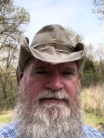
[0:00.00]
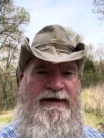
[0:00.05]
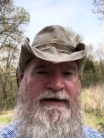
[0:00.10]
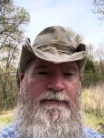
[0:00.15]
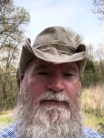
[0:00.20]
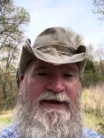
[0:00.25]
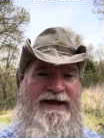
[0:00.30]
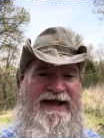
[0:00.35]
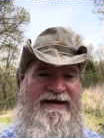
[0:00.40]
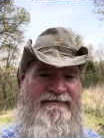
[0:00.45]

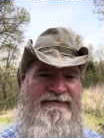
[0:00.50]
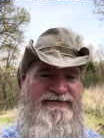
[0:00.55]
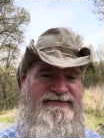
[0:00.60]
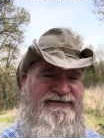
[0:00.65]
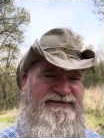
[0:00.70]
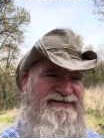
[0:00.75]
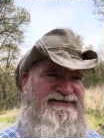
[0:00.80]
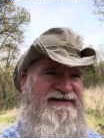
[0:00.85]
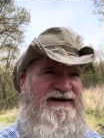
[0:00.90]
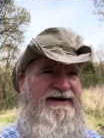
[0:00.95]
And we have a
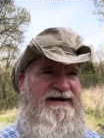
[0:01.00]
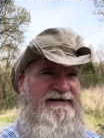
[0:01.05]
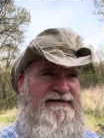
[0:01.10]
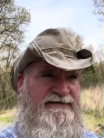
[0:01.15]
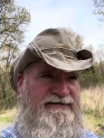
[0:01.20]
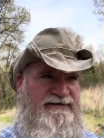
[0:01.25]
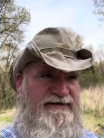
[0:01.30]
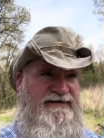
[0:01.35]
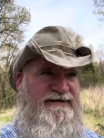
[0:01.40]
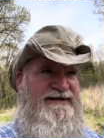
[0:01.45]
society
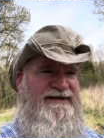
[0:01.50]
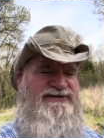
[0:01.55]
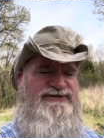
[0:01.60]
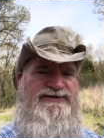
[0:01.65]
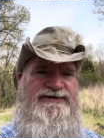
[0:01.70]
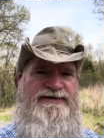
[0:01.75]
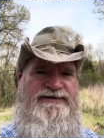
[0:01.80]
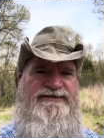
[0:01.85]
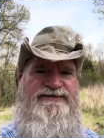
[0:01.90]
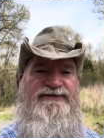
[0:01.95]
that's
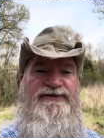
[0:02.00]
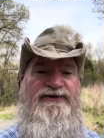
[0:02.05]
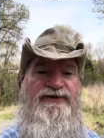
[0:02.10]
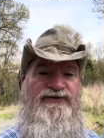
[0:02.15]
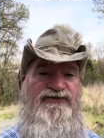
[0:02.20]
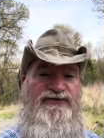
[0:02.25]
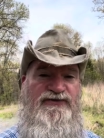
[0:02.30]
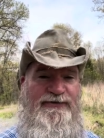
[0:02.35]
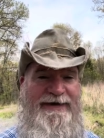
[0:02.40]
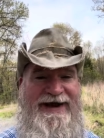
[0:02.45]
conditioned us to
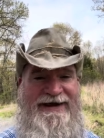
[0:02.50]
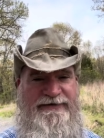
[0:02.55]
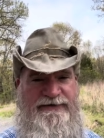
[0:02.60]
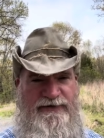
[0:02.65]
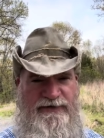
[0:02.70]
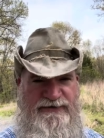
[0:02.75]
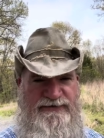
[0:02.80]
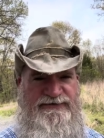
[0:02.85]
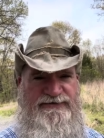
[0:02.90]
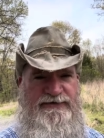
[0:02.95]
distract
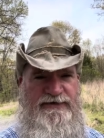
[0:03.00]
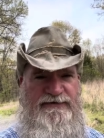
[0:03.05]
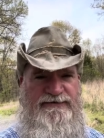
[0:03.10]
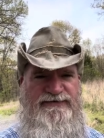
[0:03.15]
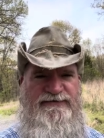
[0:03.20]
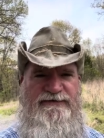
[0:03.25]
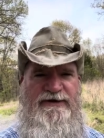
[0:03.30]
ourselves